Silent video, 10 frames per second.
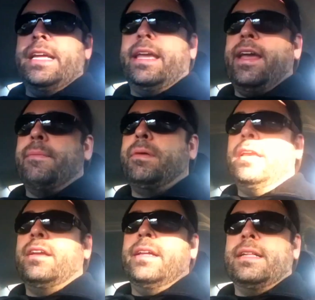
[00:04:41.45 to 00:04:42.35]
You can't
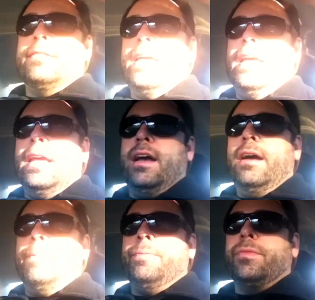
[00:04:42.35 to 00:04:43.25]
beat it. It's
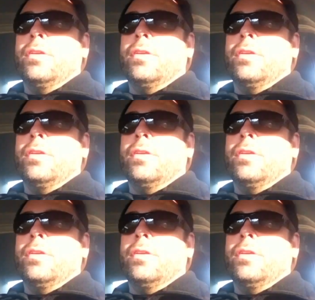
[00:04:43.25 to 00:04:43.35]
a...